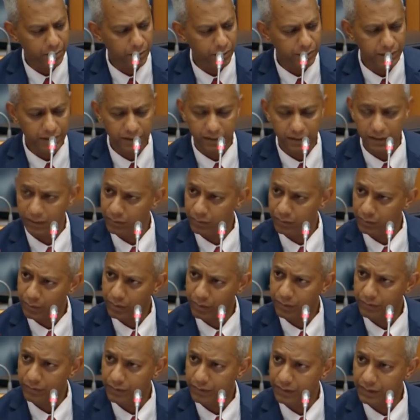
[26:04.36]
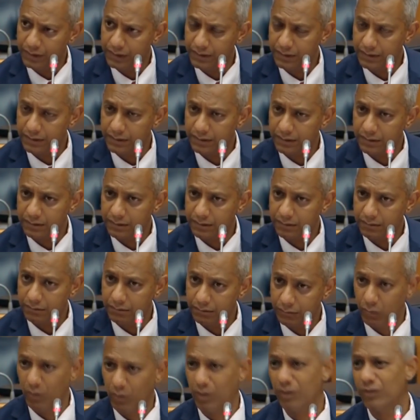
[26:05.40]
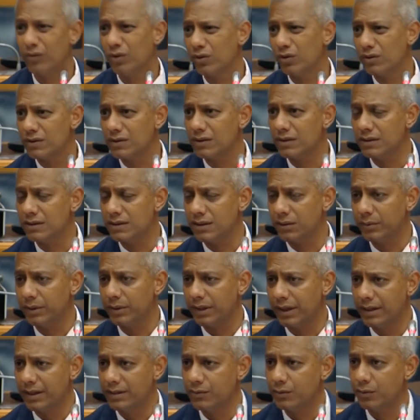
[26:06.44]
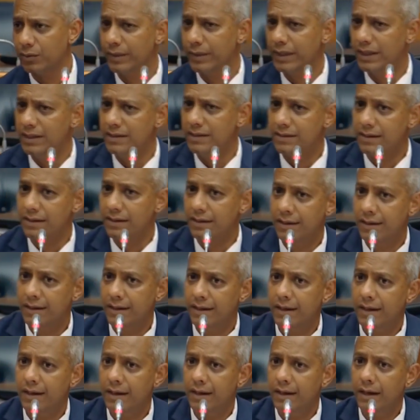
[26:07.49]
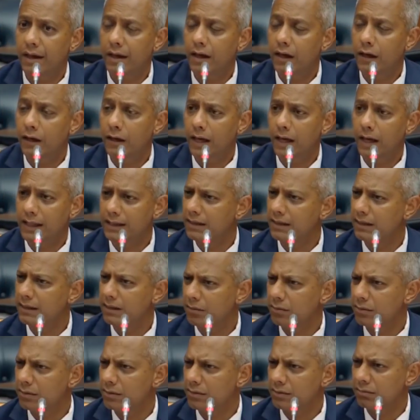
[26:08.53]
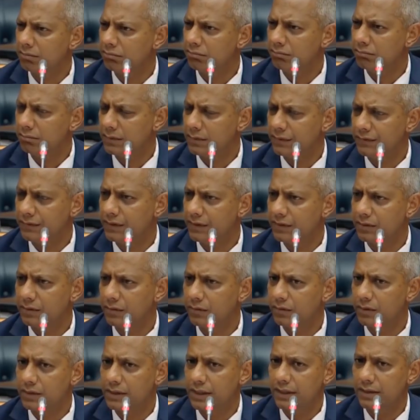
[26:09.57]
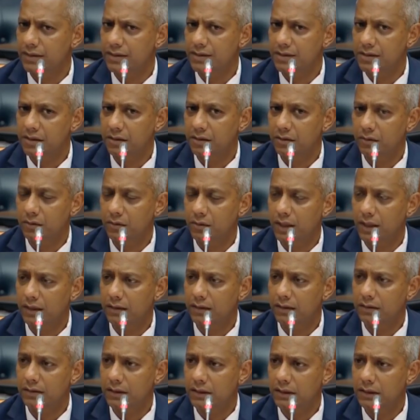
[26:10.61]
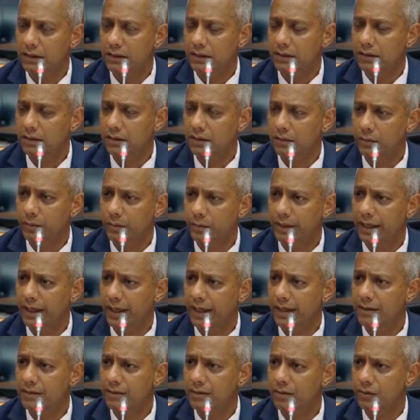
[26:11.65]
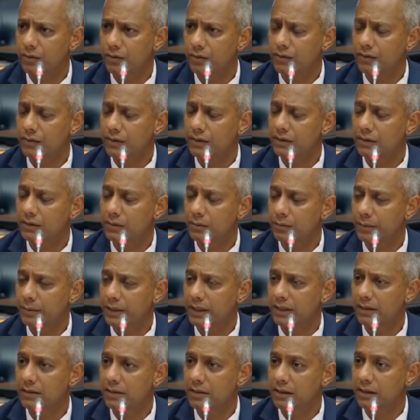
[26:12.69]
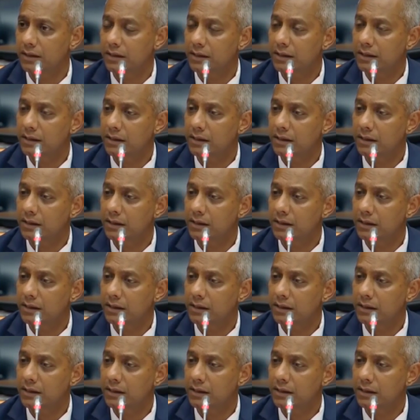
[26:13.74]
the project, that was one of the reasons, one of the concerns that we raised with McKinsey. I think it was the first or the second steerco that we raised those concerns with McKinsey.